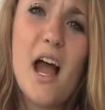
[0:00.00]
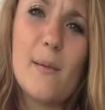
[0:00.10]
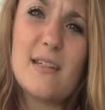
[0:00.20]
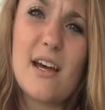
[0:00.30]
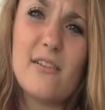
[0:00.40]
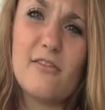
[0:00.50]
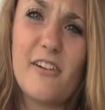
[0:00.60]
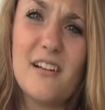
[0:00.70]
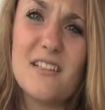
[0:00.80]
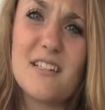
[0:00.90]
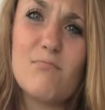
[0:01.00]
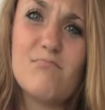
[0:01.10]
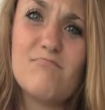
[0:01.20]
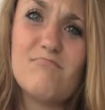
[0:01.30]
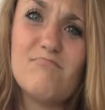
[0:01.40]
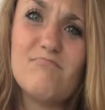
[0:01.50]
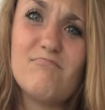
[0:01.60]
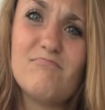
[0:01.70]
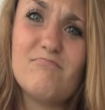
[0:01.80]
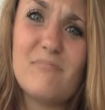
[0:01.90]
miss having friends.
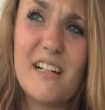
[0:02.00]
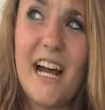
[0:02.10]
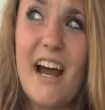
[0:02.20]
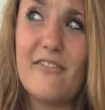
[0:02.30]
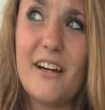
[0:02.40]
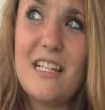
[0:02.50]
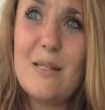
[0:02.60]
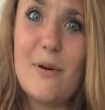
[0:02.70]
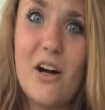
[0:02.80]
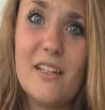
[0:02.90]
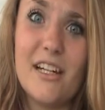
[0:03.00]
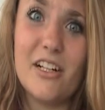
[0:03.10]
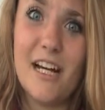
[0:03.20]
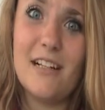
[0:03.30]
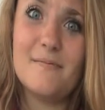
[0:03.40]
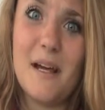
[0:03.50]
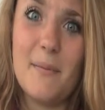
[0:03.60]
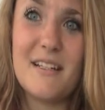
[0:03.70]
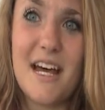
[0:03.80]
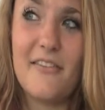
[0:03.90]
Like, I have friends, but on the internet. I
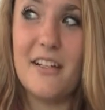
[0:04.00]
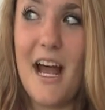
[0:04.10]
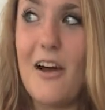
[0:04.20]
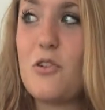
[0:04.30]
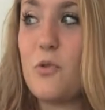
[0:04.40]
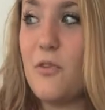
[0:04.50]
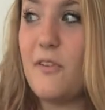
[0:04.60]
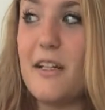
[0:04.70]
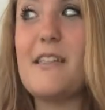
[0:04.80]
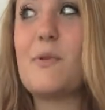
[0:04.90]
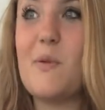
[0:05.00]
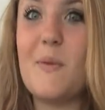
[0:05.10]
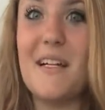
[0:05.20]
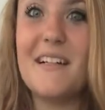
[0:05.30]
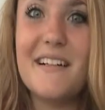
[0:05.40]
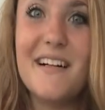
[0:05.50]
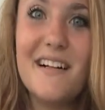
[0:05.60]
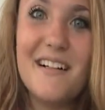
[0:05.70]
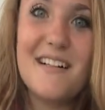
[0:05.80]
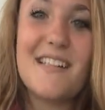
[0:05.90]
miss having actual friends with me.
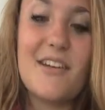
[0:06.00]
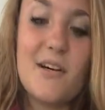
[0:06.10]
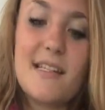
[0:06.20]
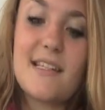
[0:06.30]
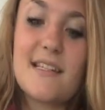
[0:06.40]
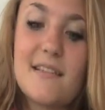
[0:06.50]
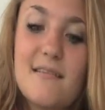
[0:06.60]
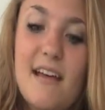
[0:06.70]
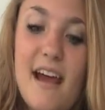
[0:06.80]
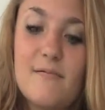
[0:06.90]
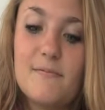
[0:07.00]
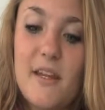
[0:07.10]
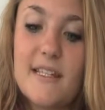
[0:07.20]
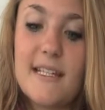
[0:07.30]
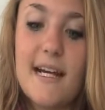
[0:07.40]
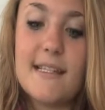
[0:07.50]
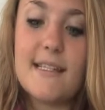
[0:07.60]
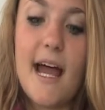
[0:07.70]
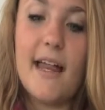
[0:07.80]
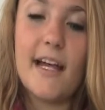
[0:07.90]
So, yeah, it's
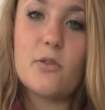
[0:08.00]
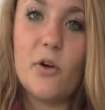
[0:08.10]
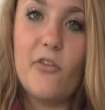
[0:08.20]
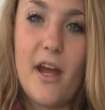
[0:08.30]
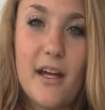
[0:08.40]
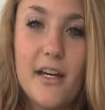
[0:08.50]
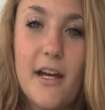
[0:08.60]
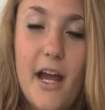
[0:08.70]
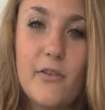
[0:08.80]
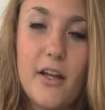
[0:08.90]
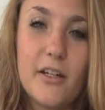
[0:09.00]
nice. I like Torrevieja. I'd